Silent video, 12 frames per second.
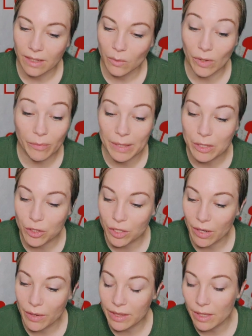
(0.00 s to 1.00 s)
We've been
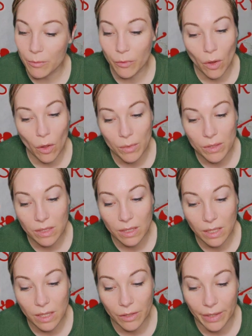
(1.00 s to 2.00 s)
sharing them for almost a
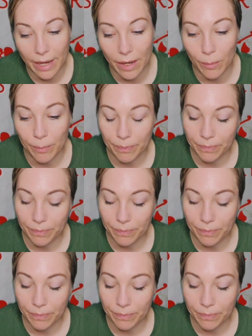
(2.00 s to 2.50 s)
year now."